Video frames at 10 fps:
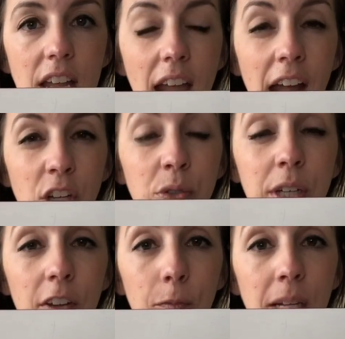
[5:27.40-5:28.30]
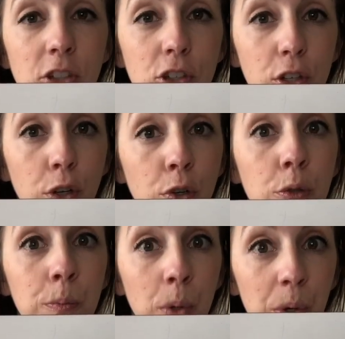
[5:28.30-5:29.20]
and you give me
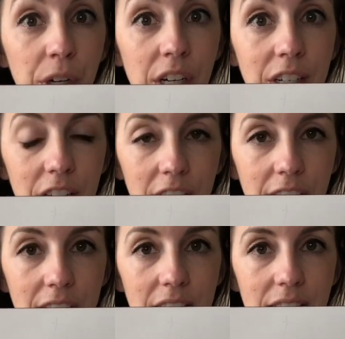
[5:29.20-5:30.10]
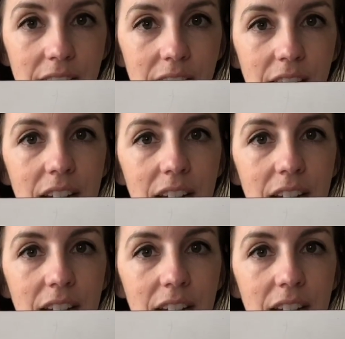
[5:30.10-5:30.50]
2 more cookies,